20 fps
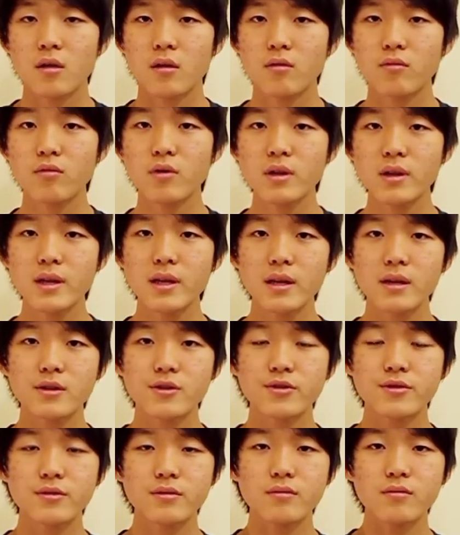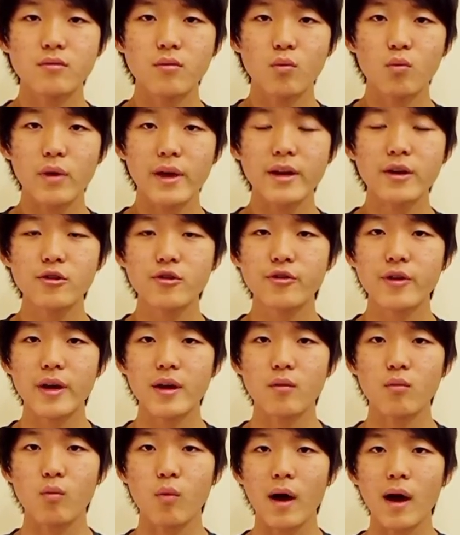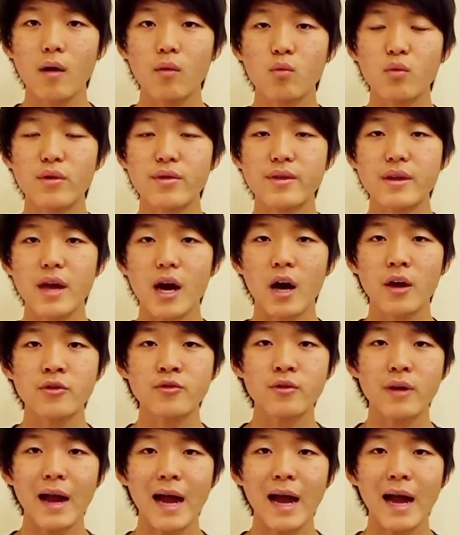really integrate well with the other